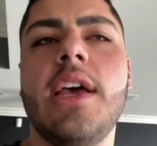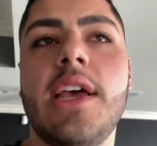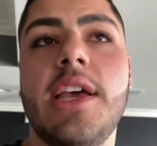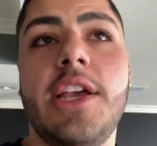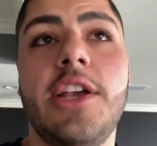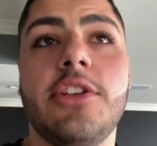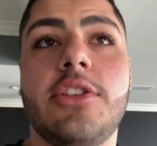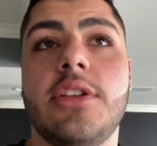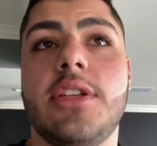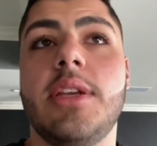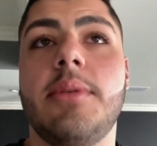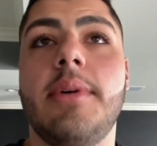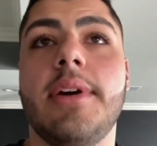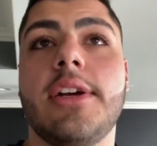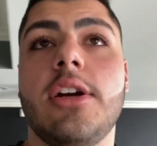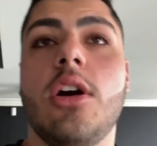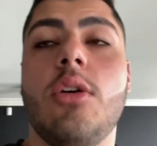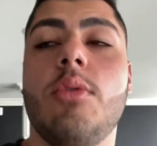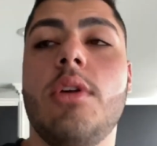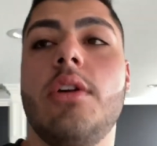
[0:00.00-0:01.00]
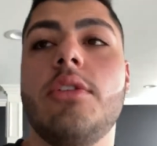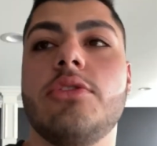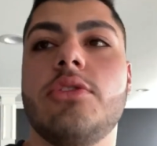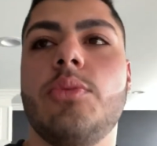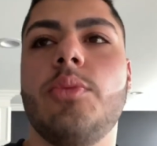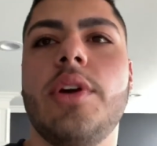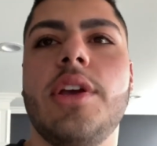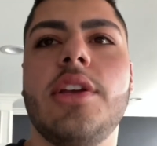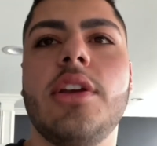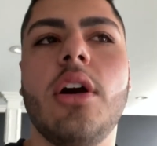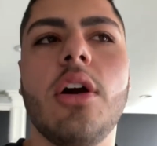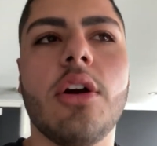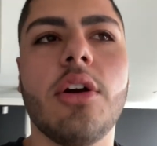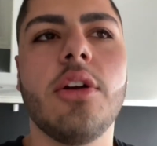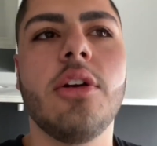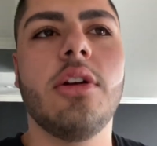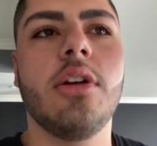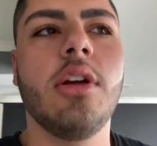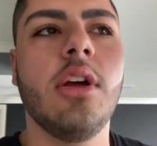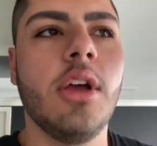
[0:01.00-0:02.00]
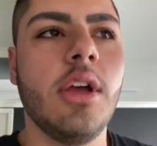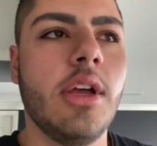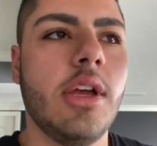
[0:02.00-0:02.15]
He used to tint my car when I was way younger